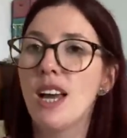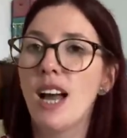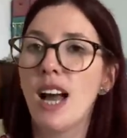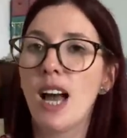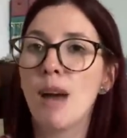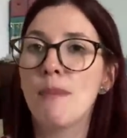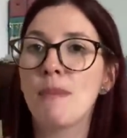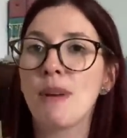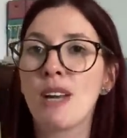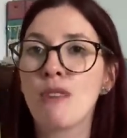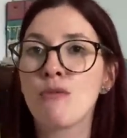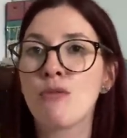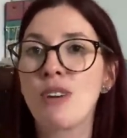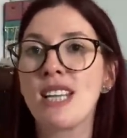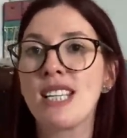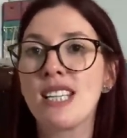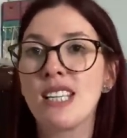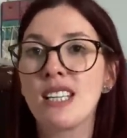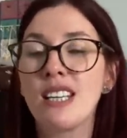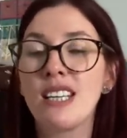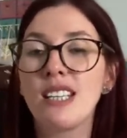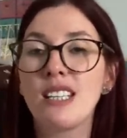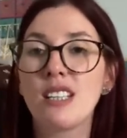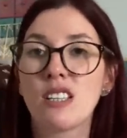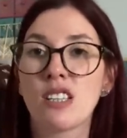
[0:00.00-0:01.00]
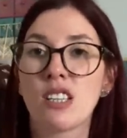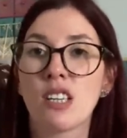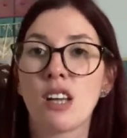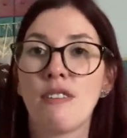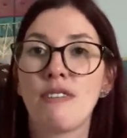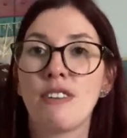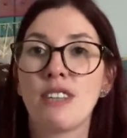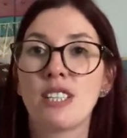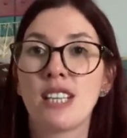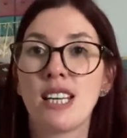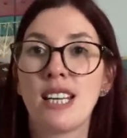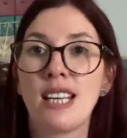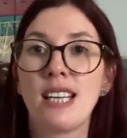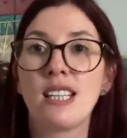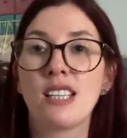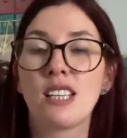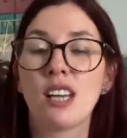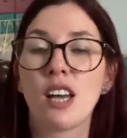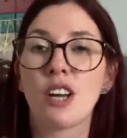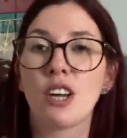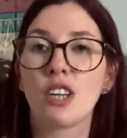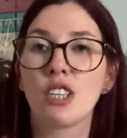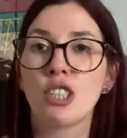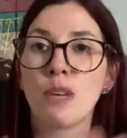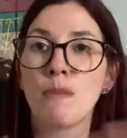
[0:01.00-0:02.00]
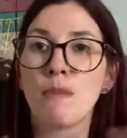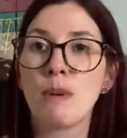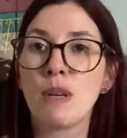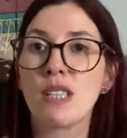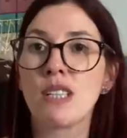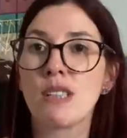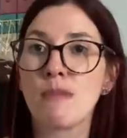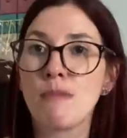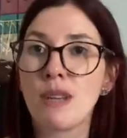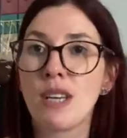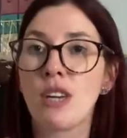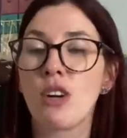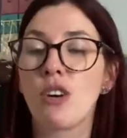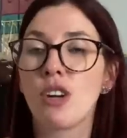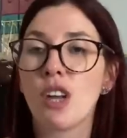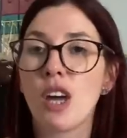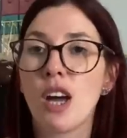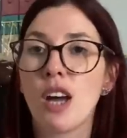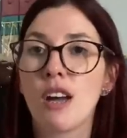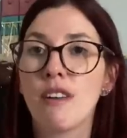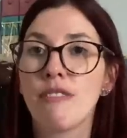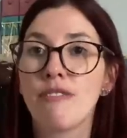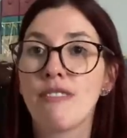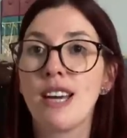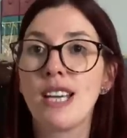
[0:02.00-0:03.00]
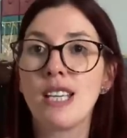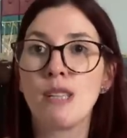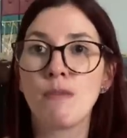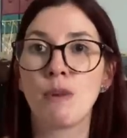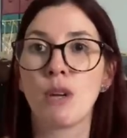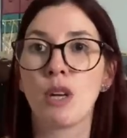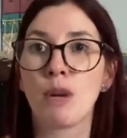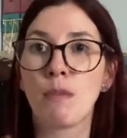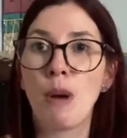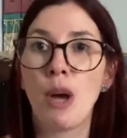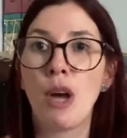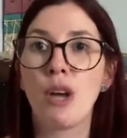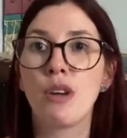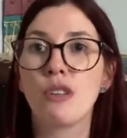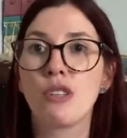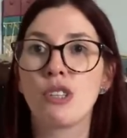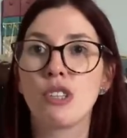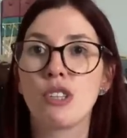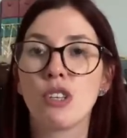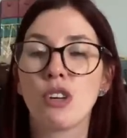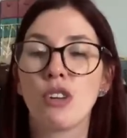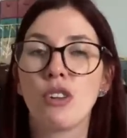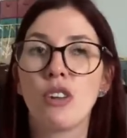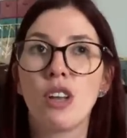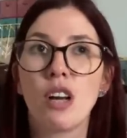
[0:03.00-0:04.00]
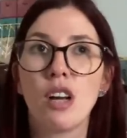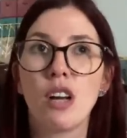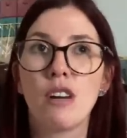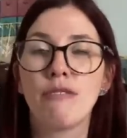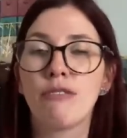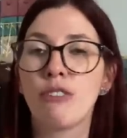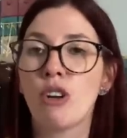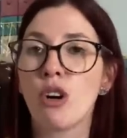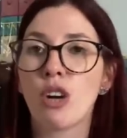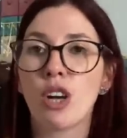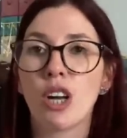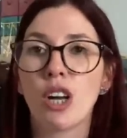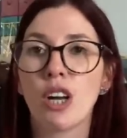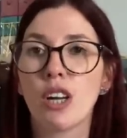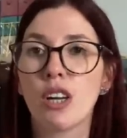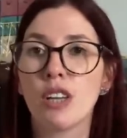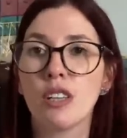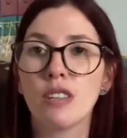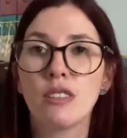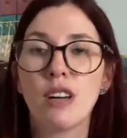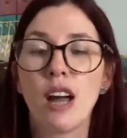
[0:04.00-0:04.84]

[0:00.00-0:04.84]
And I recently discovered Elisa because she put something on a Facebook post on the vlogger,